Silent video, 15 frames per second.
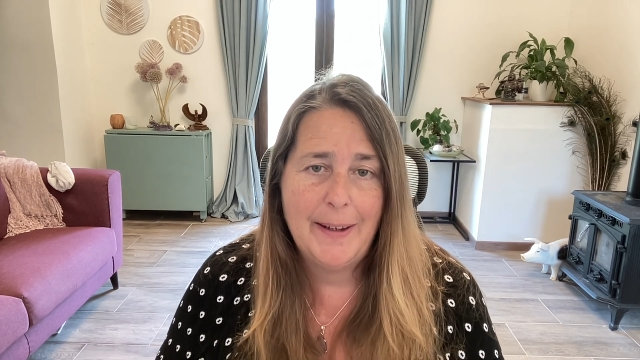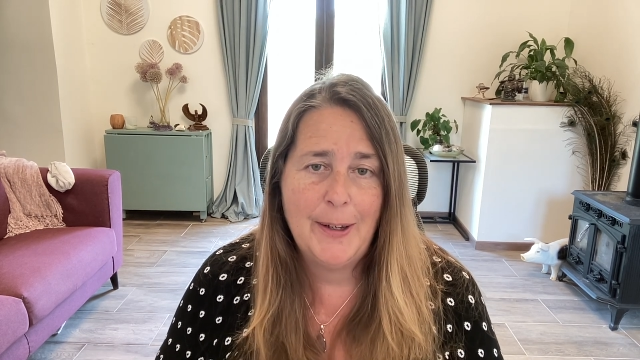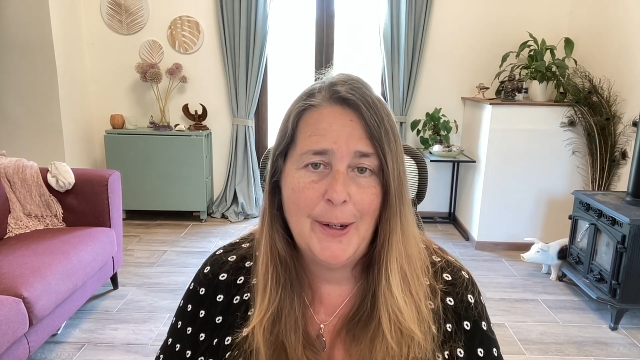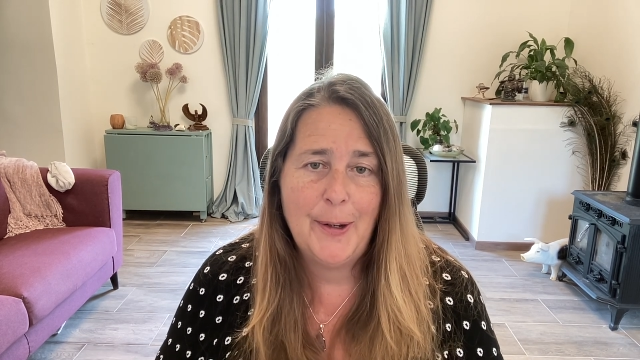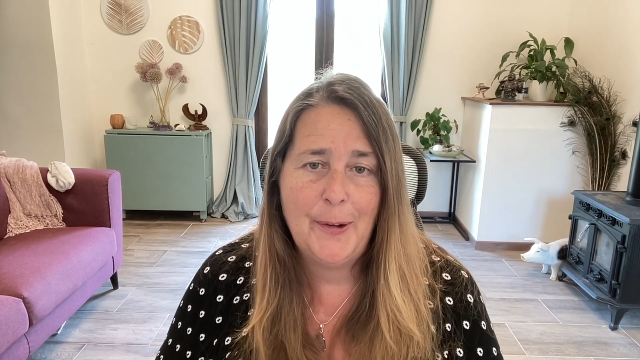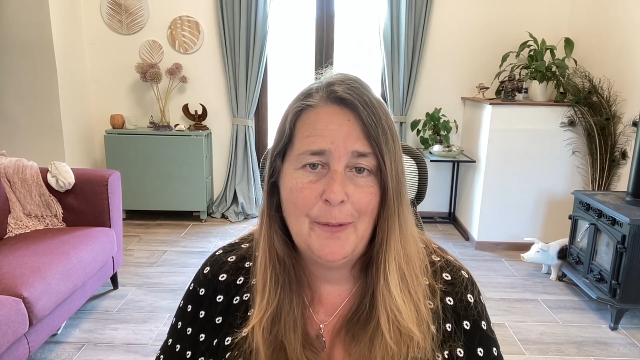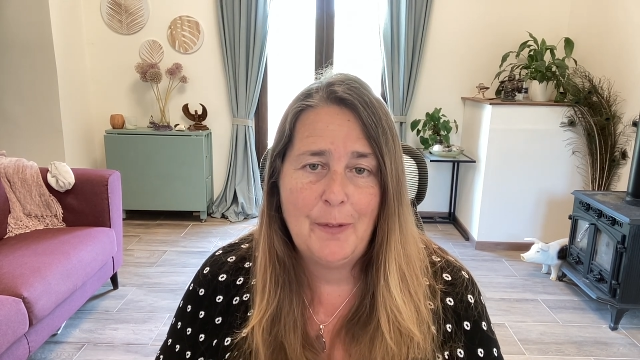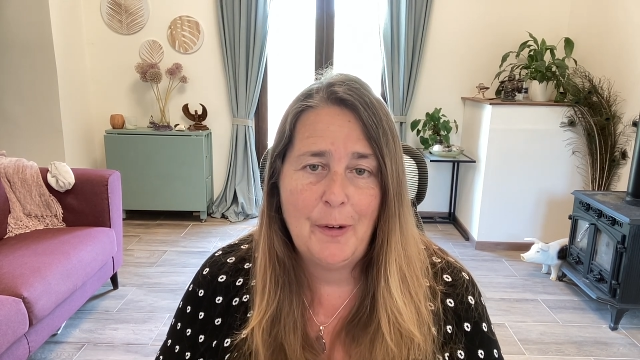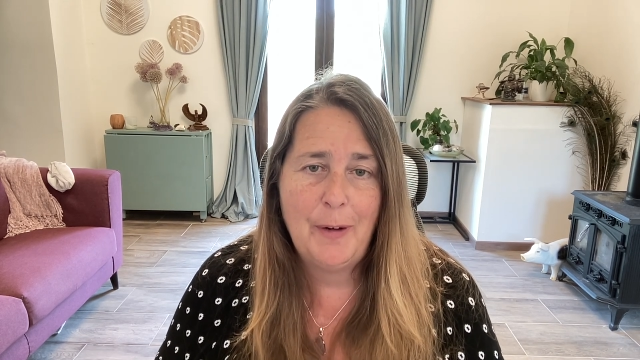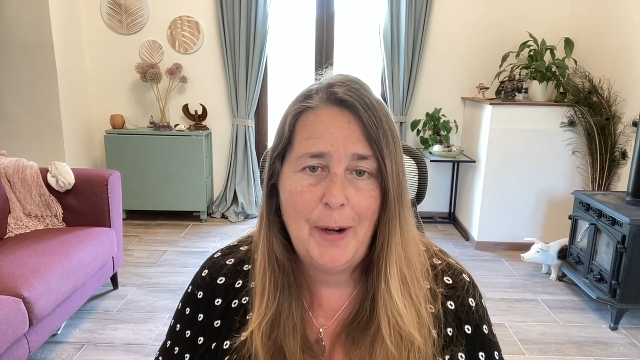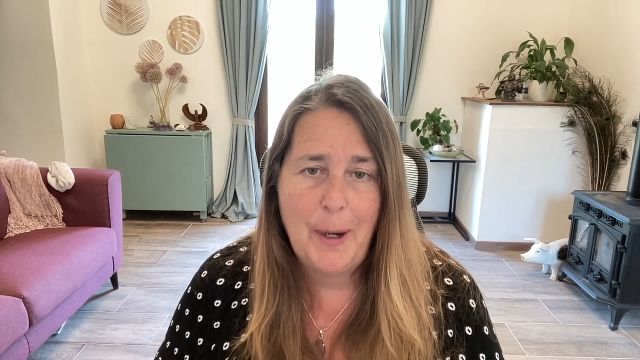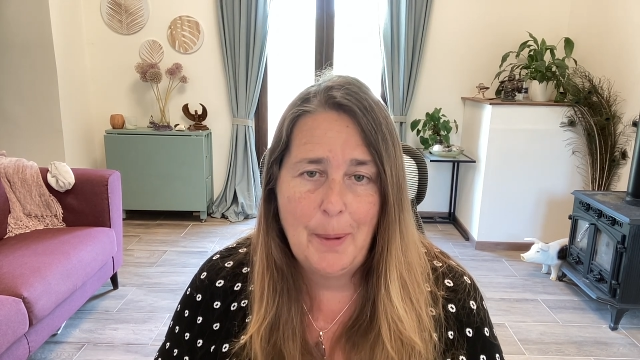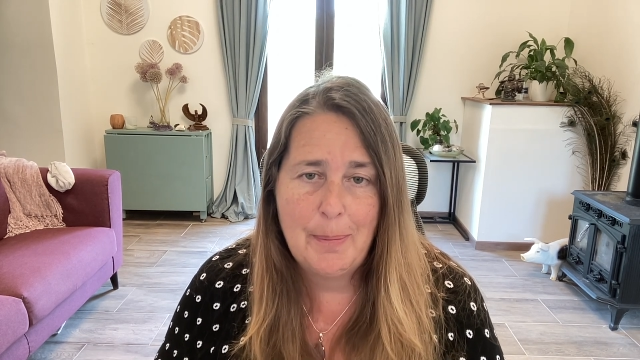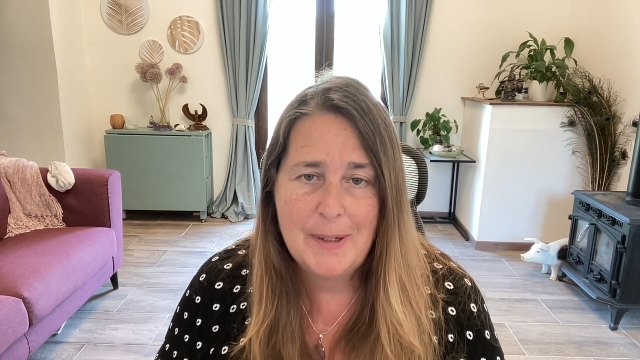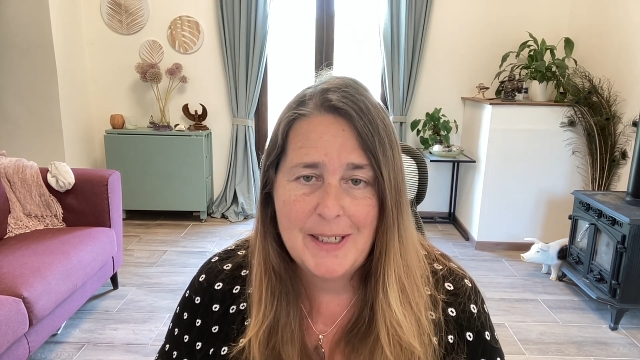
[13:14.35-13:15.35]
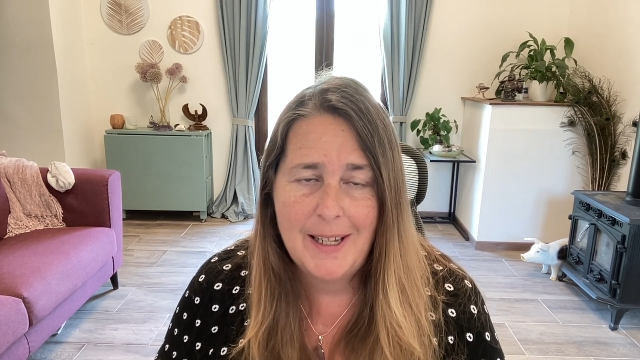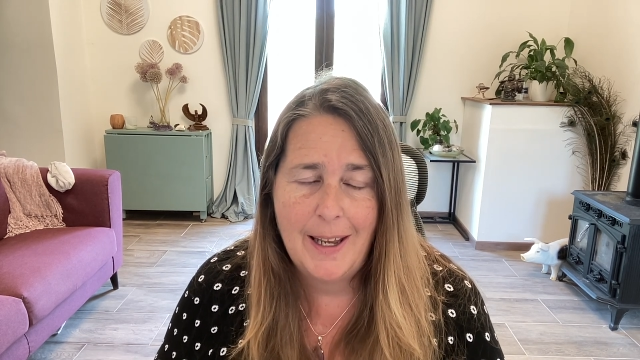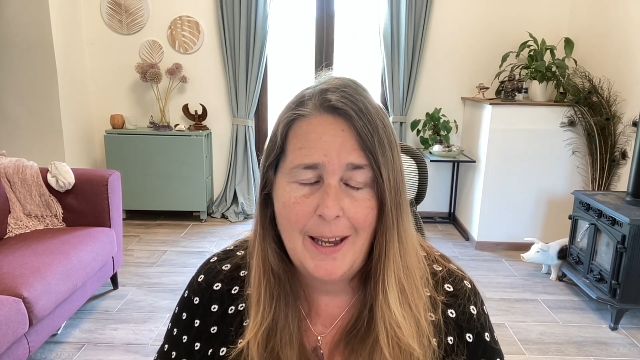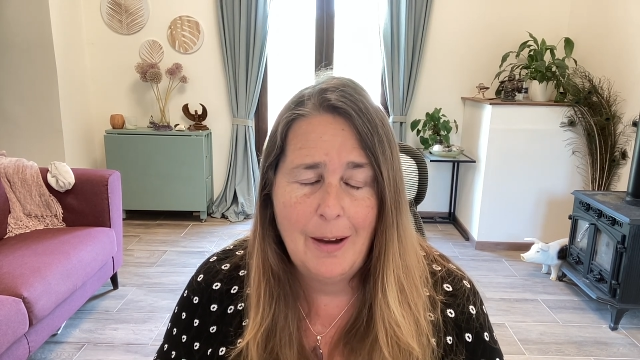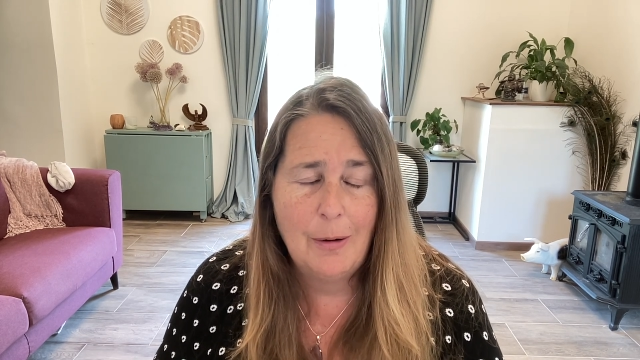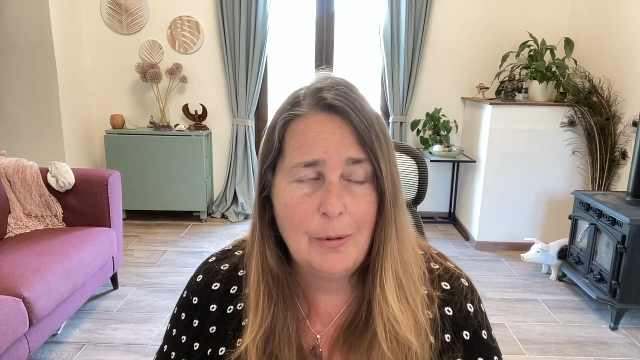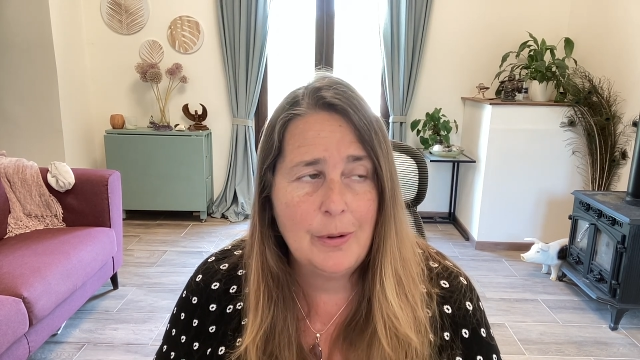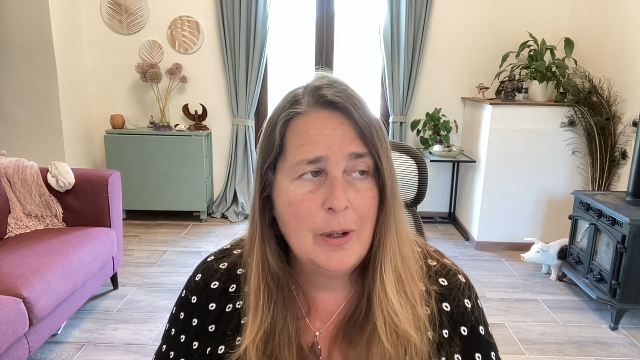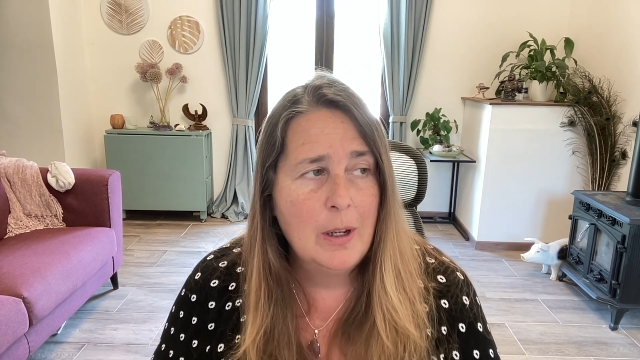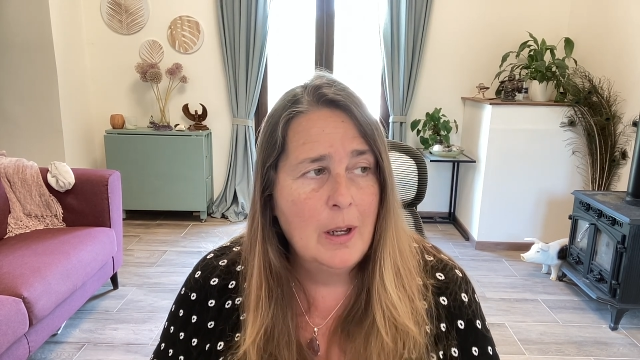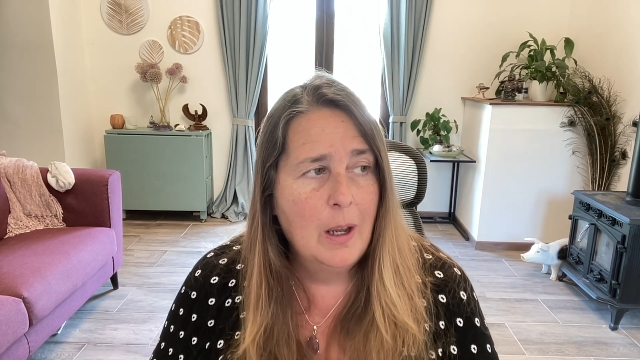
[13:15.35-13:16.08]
you know, very up and down,